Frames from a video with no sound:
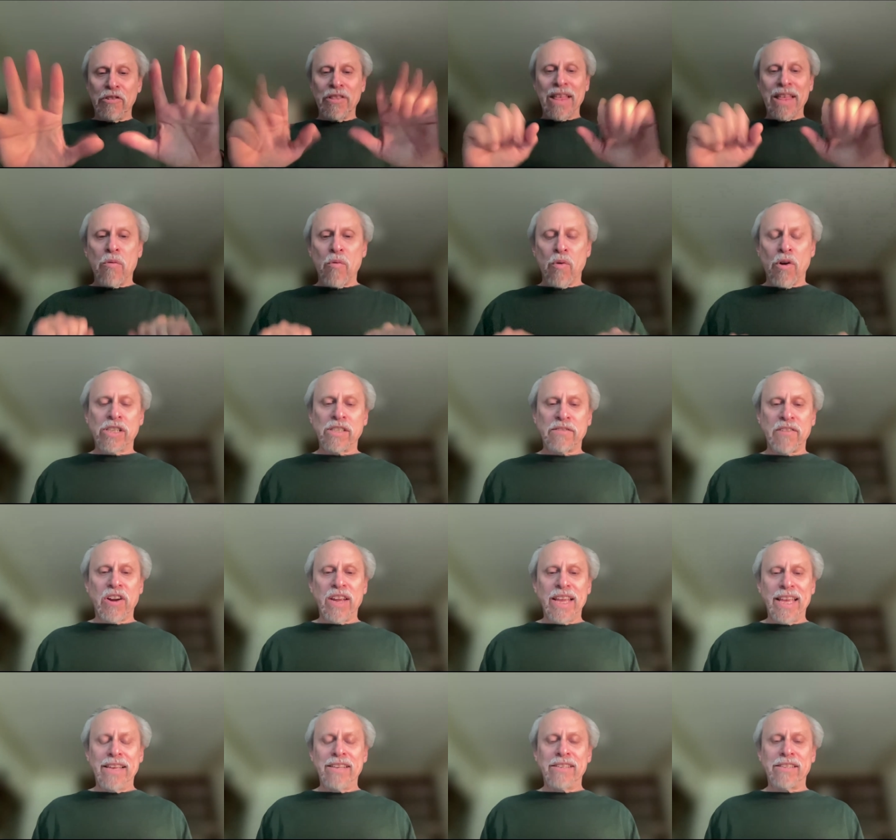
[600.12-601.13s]
that works
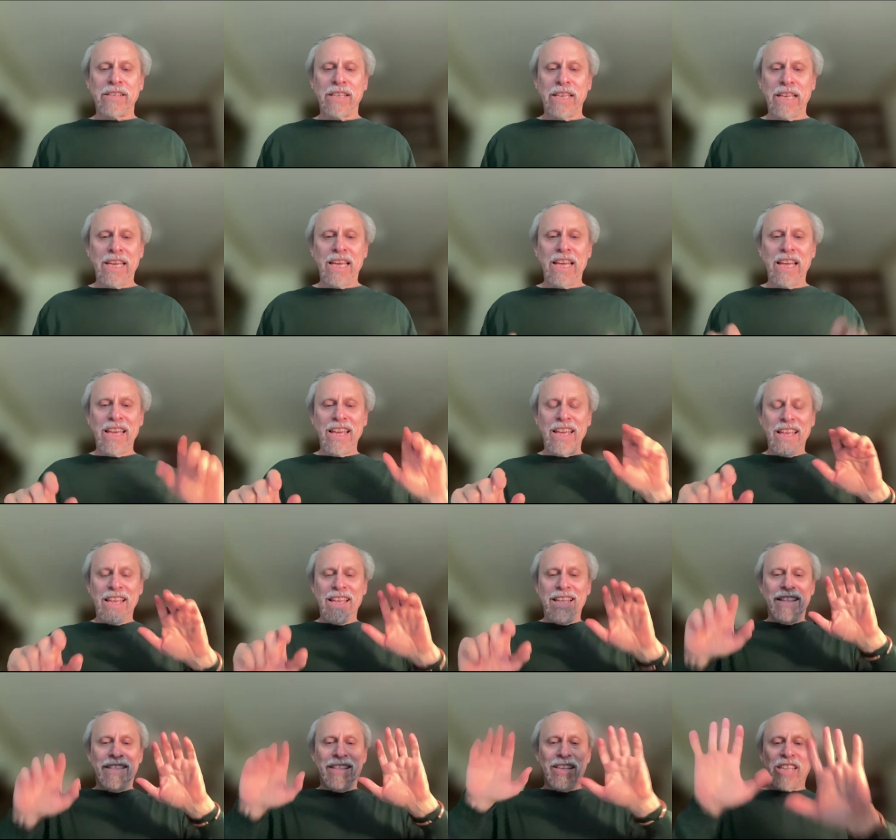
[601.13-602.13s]
very easily.
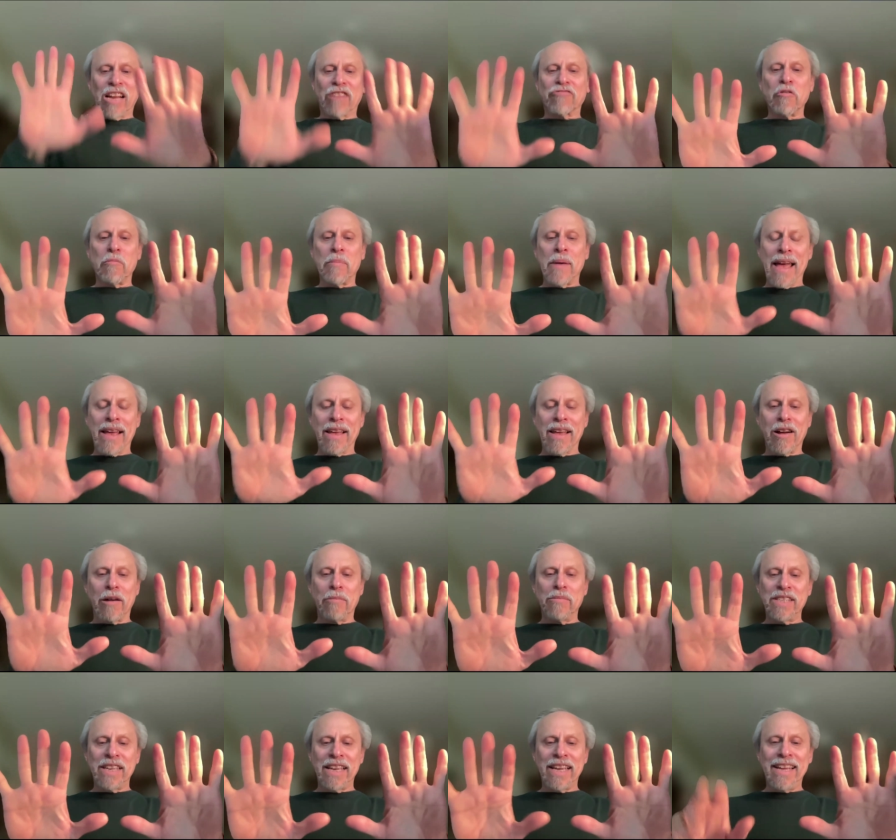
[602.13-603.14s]
The central bank
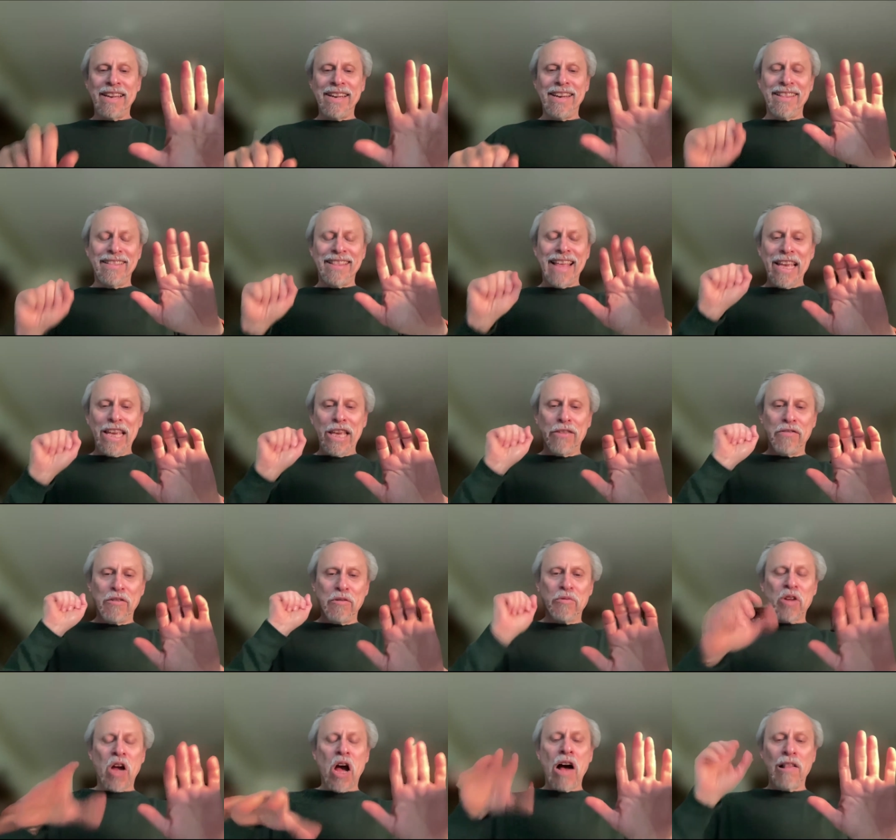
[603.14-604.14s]
comes in, they give
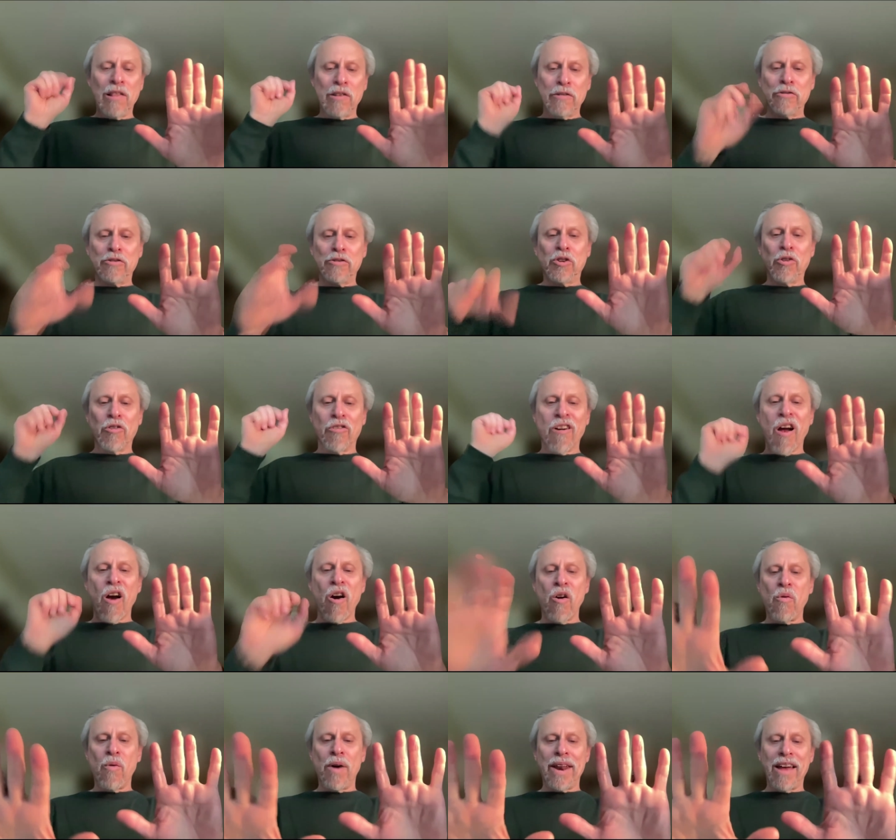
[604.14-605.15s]
you dollars,
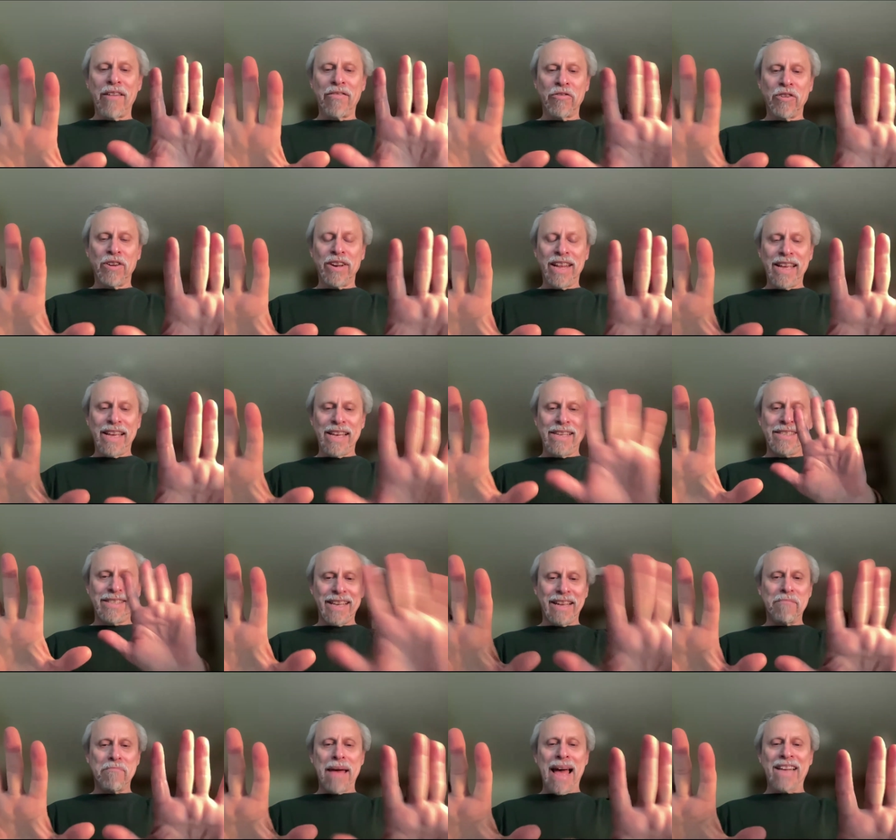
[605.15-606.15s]
euro, whatever it is,
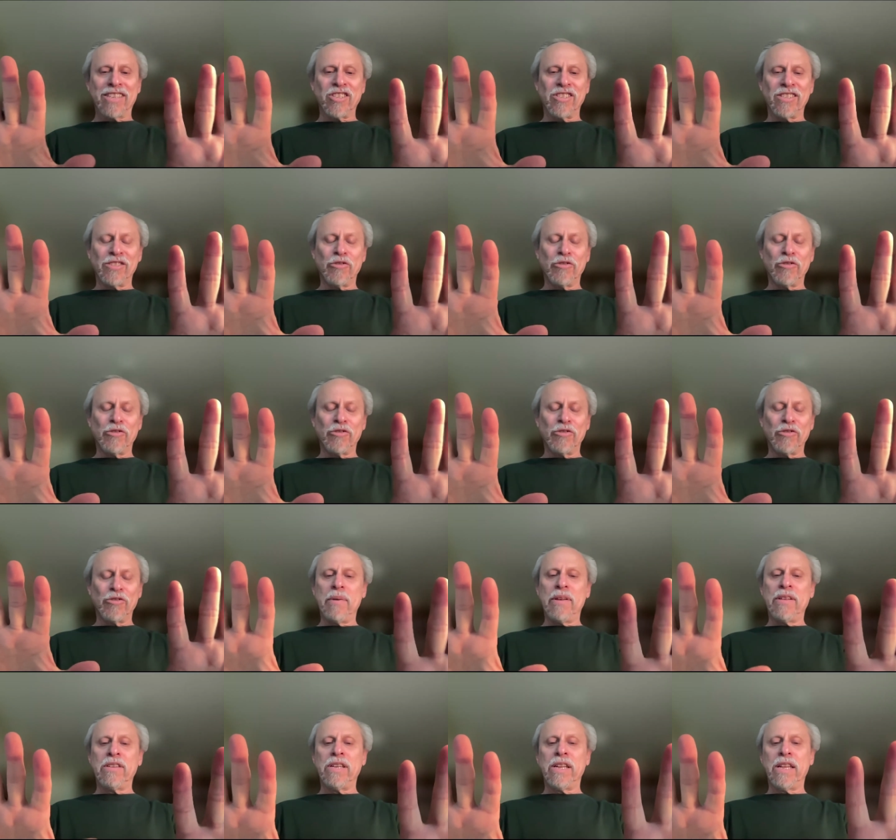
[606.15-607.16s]
it matches your
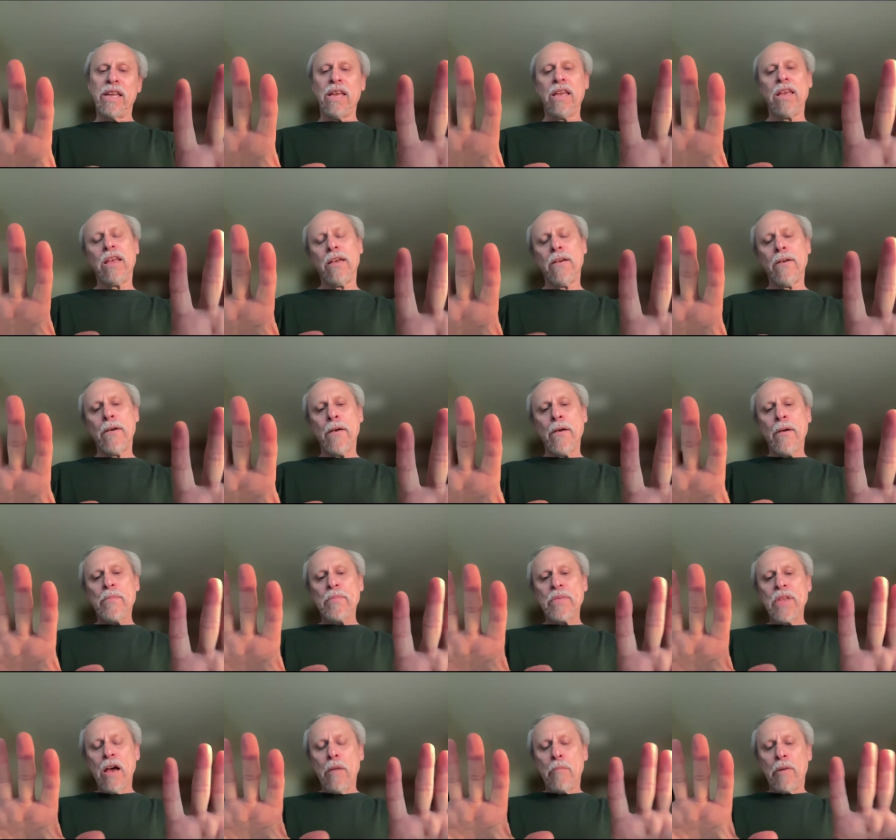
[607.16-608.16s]
liability.
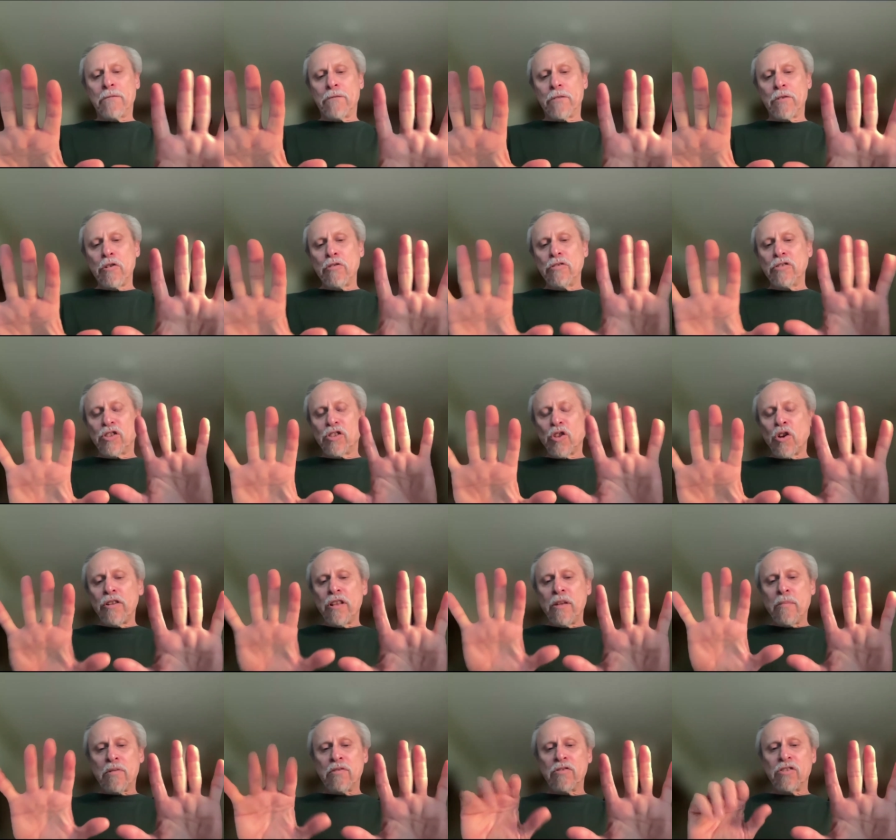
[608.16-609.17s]
But for those
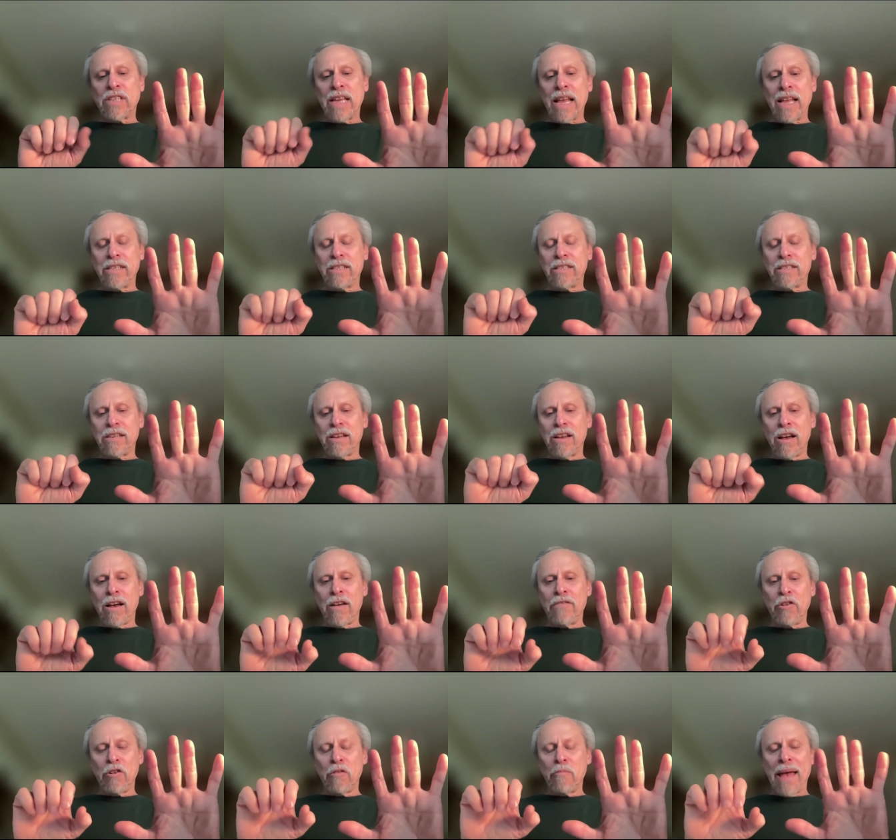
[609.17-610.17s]
30%
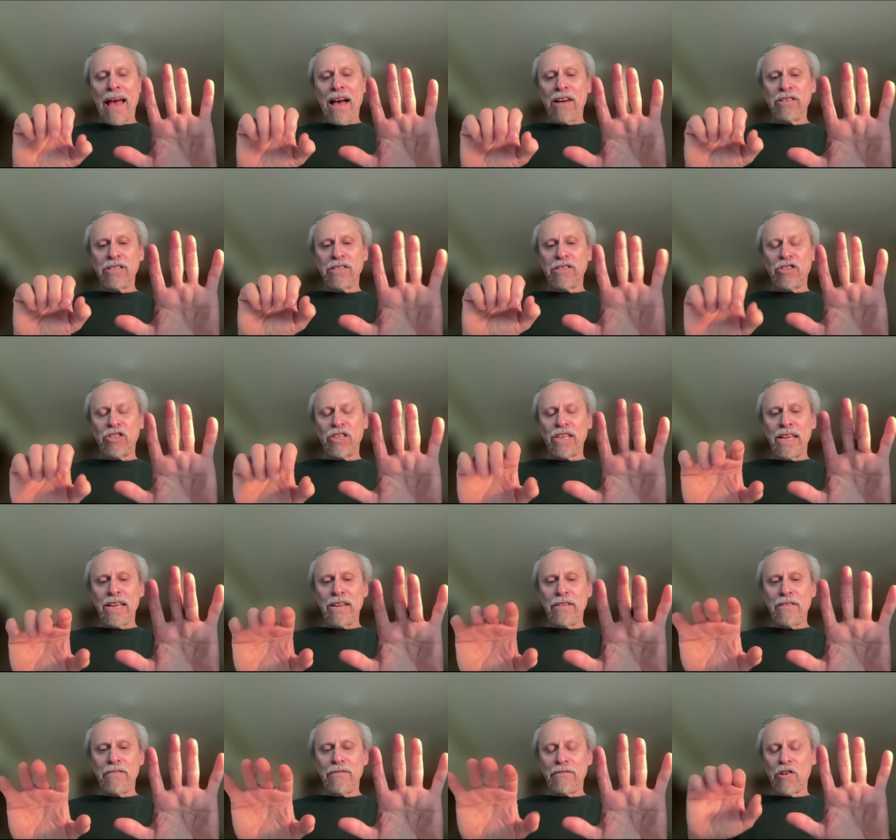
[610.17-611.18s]
of your balance
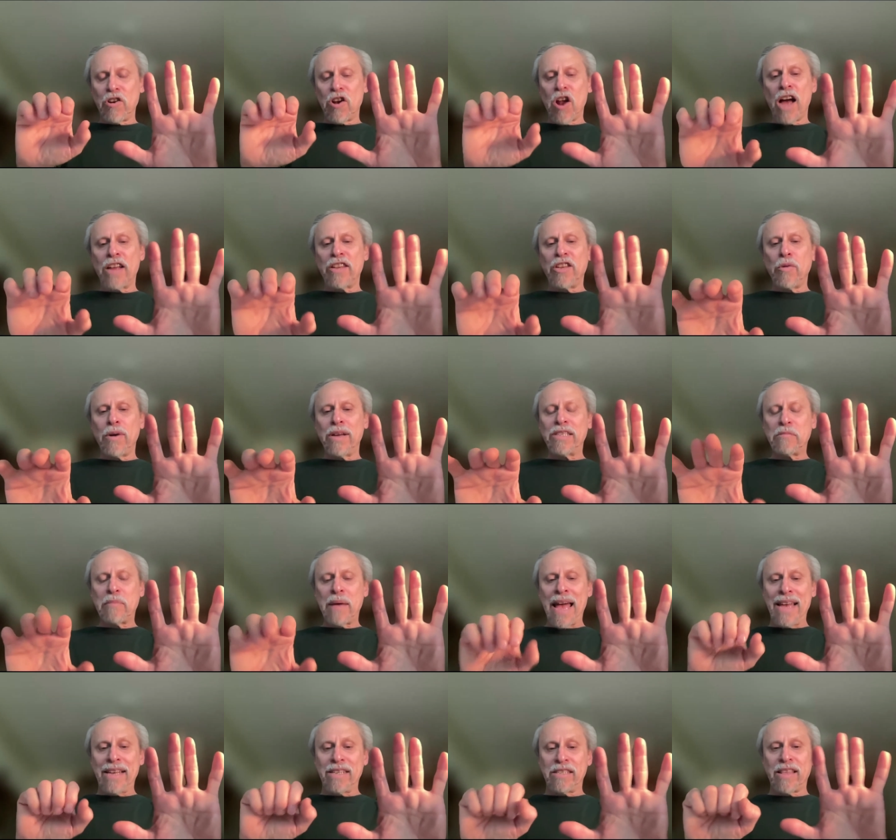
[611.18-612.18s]
sheet for non-US
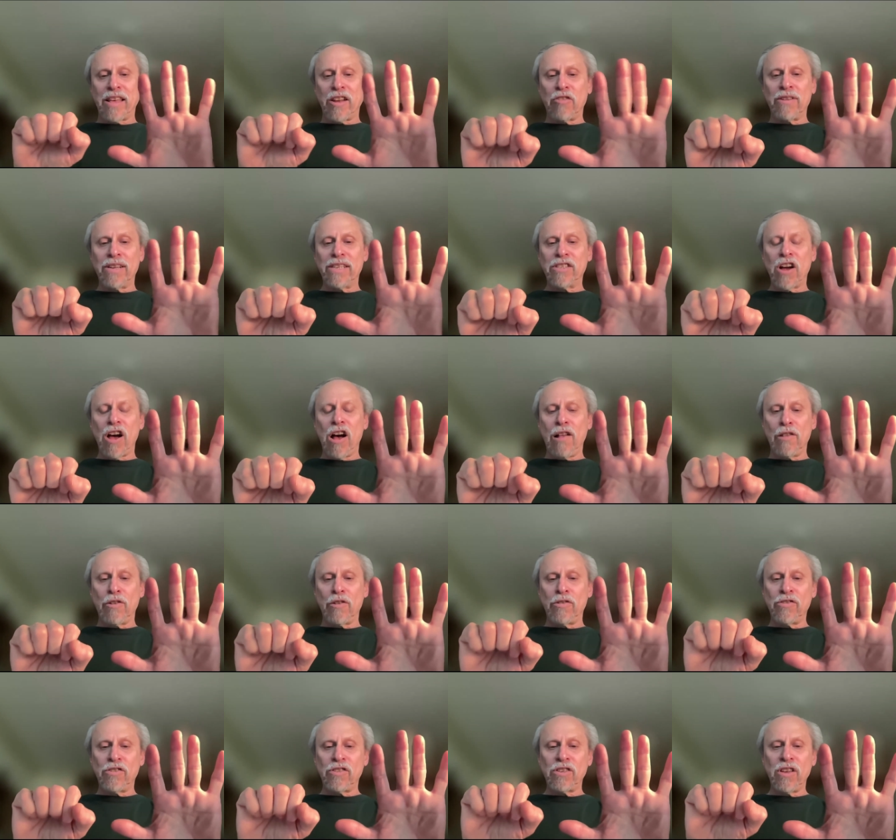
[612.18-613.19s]
banks that are in
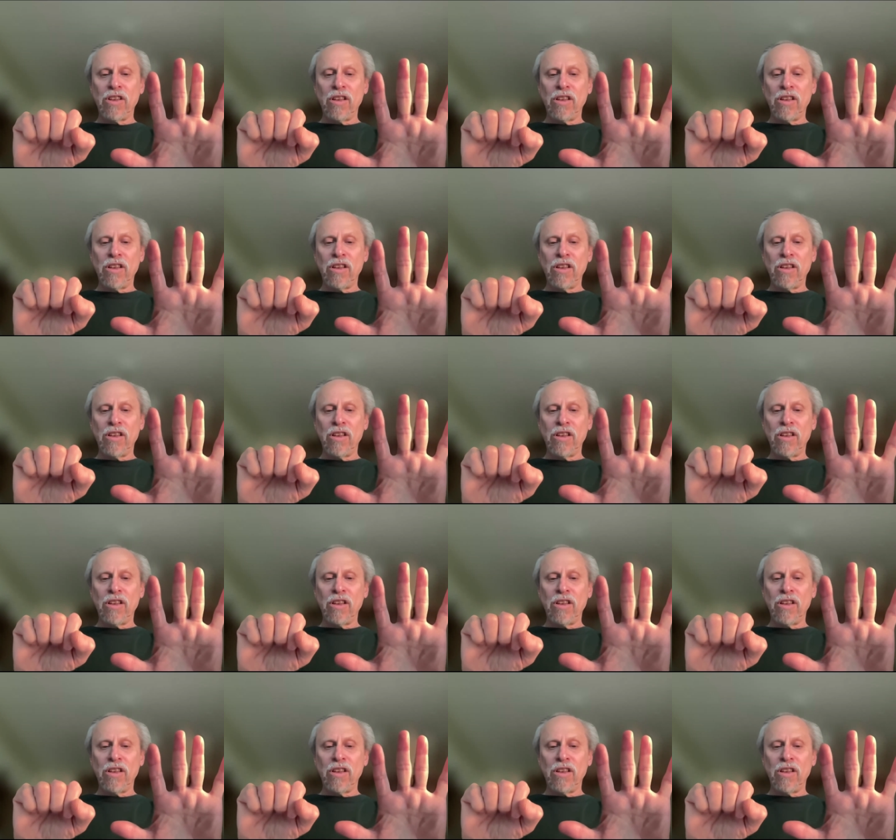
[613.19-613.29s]
dollars,